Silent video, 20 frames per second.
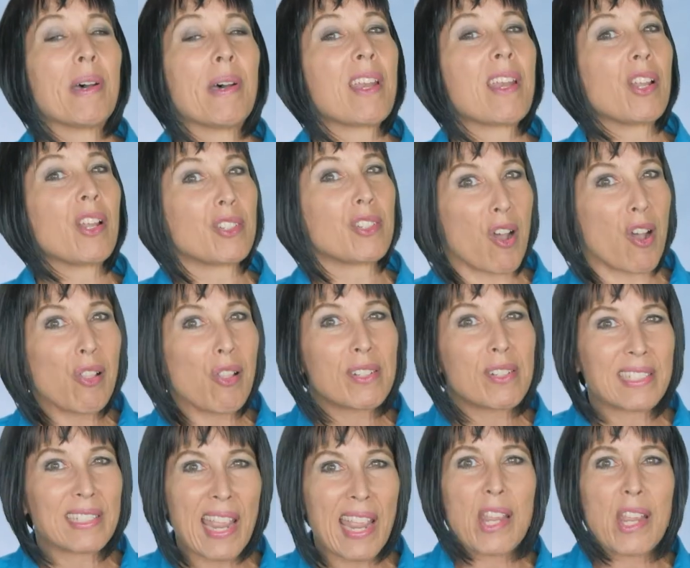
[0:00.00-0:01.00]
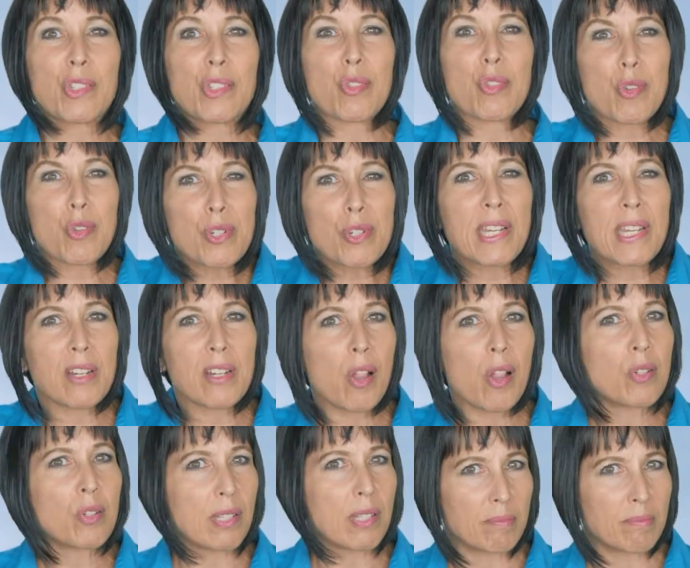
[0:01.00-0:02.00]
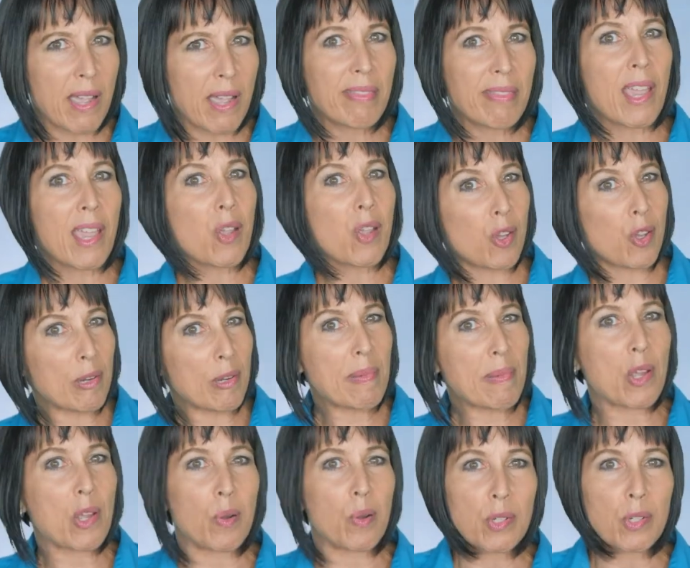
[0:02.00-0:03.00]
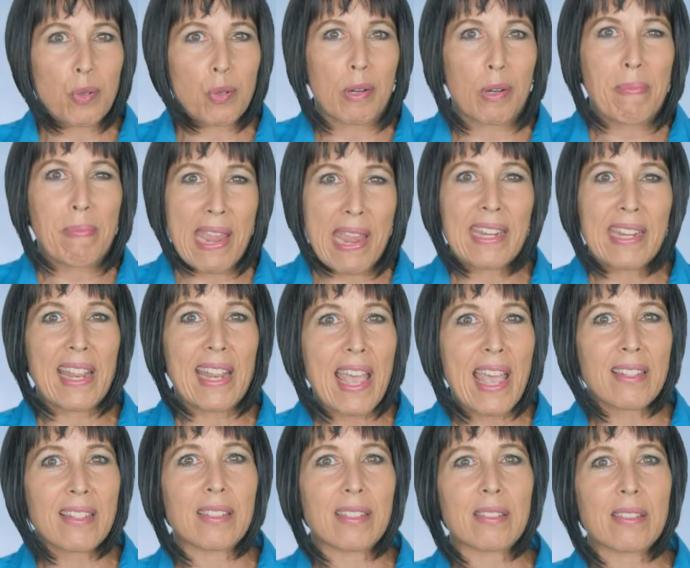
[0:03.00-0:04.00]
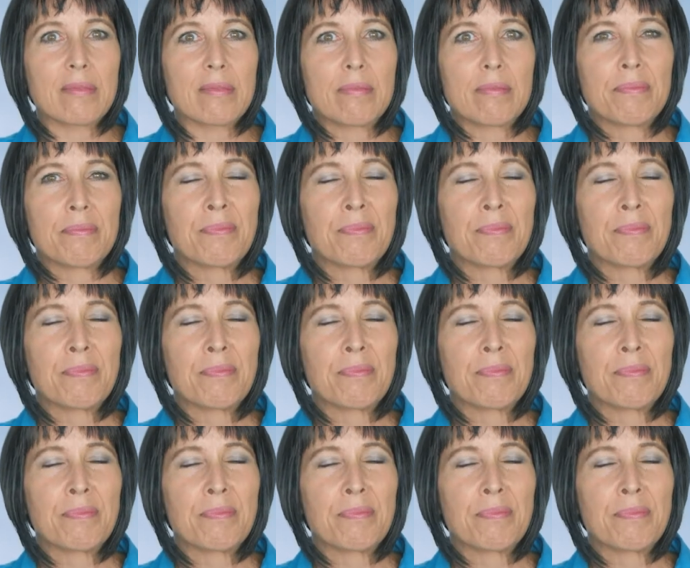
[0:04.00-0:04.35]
but $1 a day is $30 a month that could be going toward paying debts.